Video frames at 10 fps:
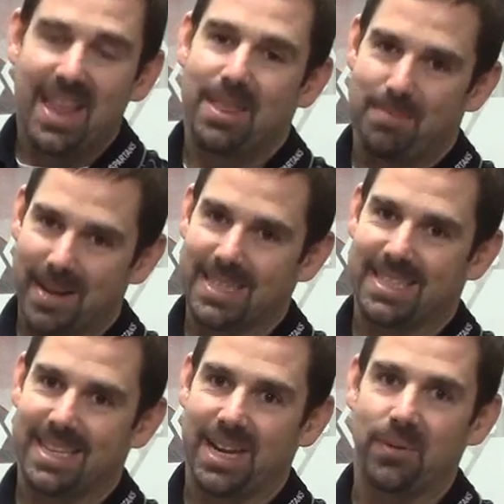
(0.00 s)
the biggest
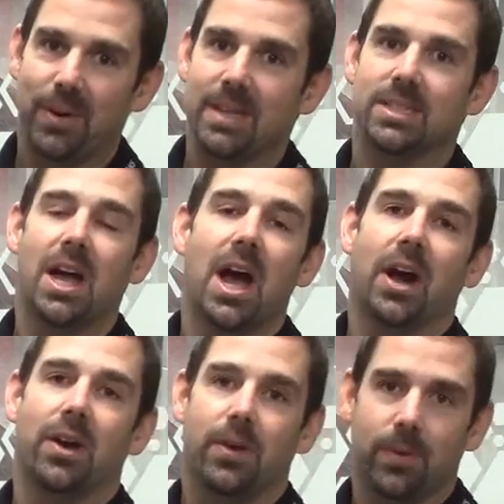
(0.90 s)
thing was
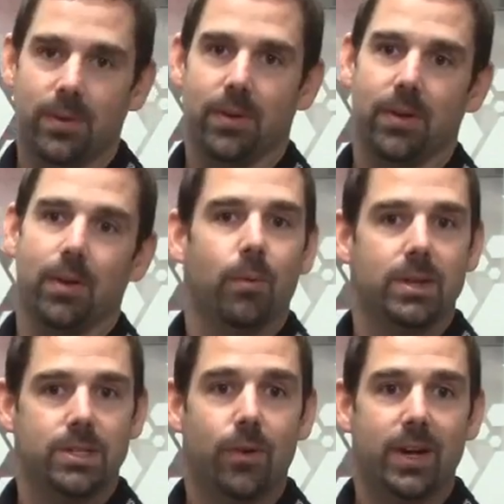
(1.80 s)
Google
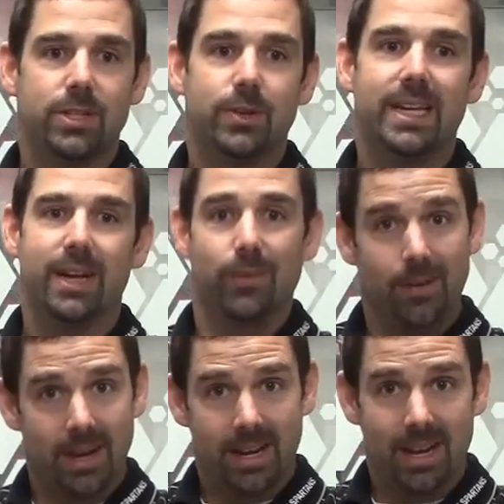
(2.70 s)
was going to get
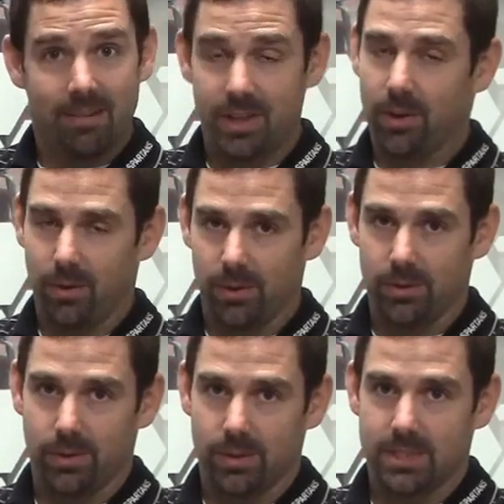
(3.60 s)
rid of the old
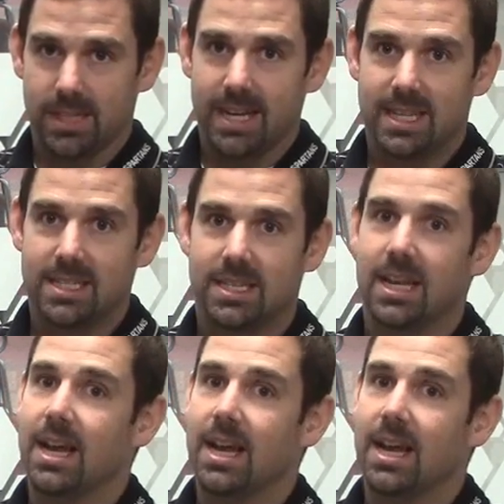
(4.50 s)
Google Sites,